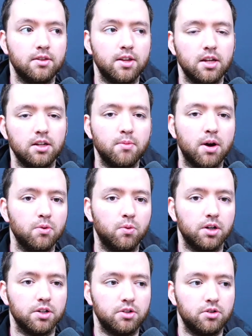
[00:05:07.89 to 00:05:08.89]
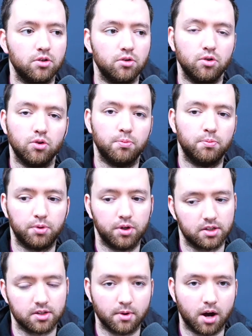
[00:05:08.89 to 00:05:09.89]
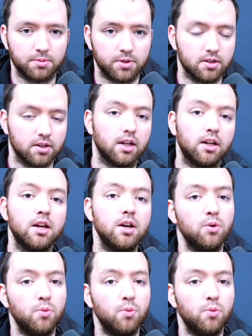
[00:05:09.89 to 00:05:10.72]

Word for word: then you might want to put some options like